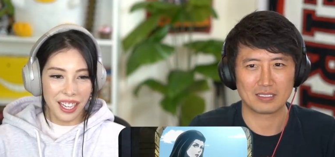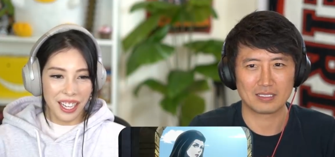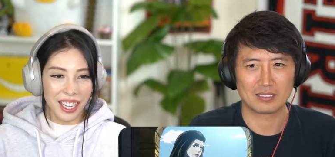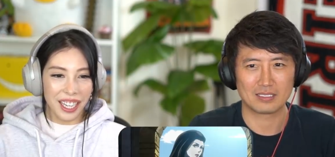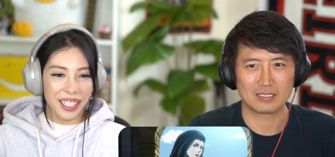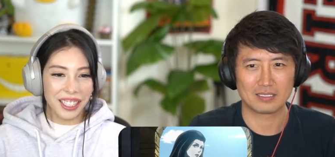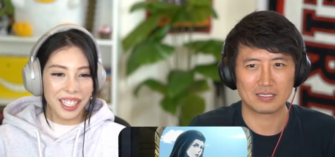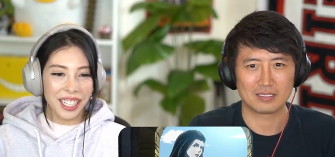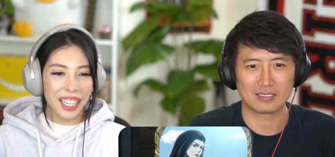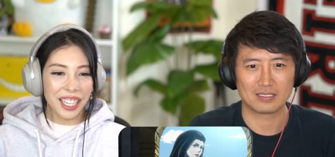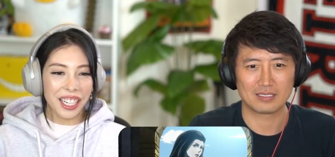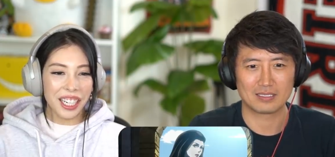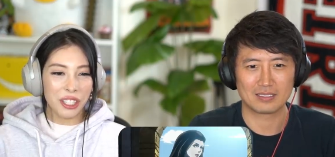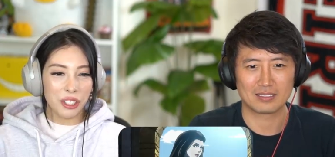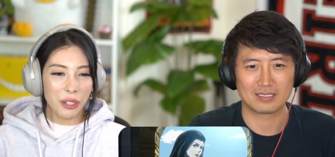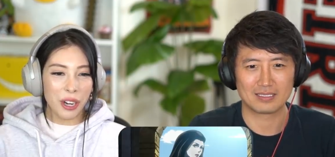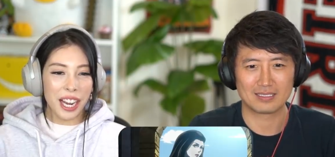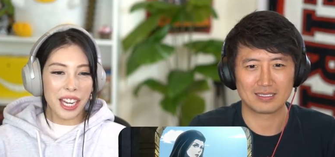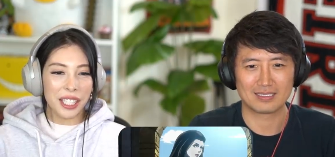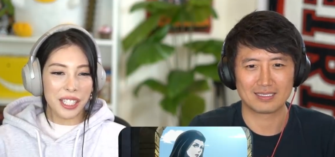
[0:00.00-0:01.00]
Speaker 1: Is he gonna
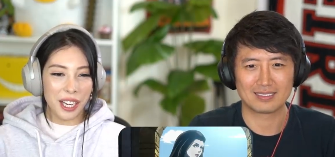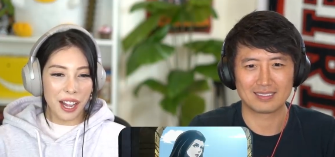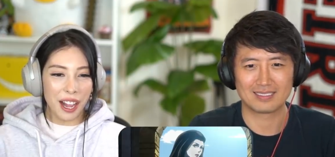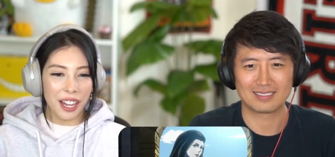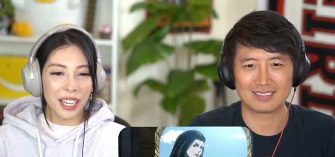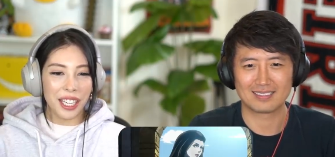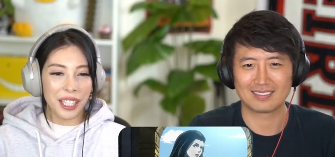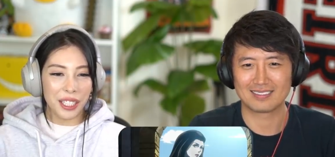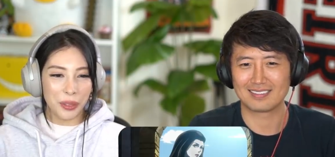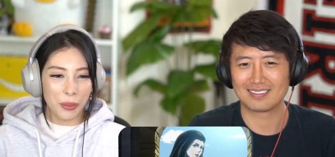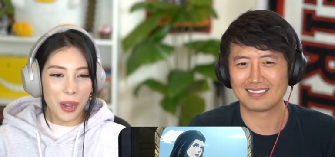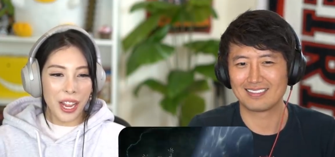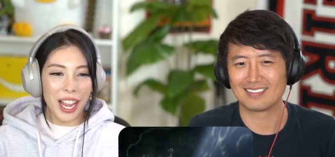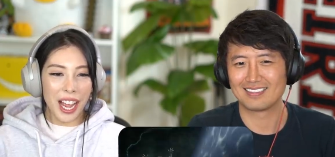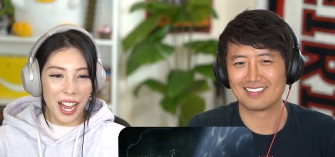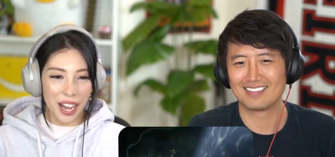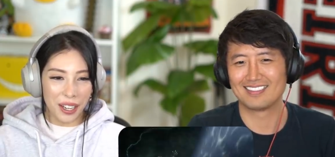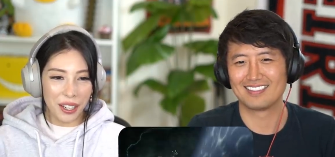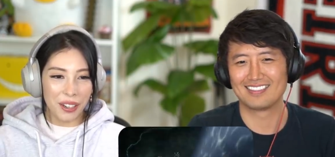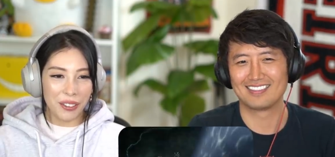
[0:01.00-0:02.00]
try and talk his way
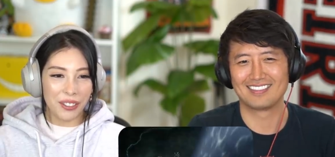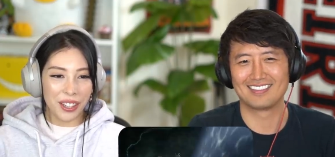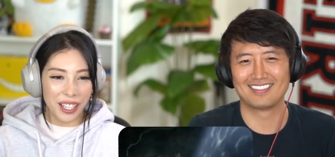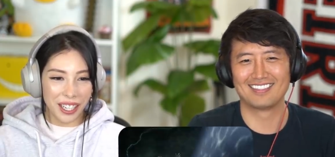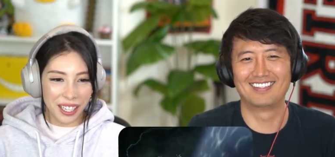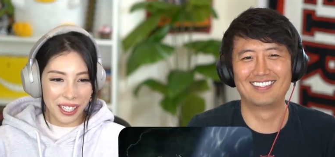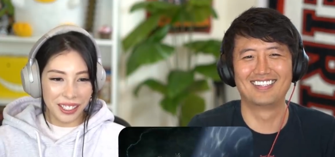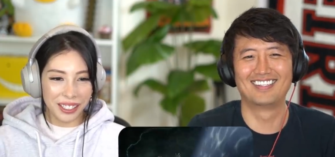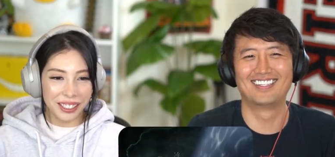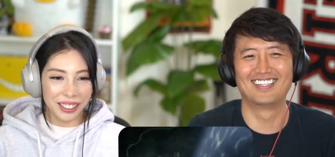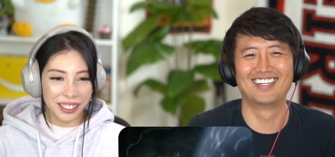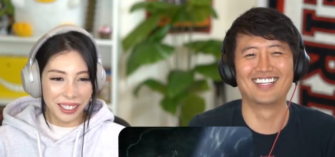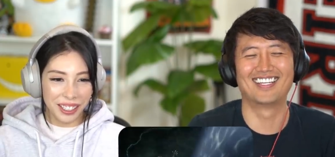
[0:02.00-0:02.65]
out of this?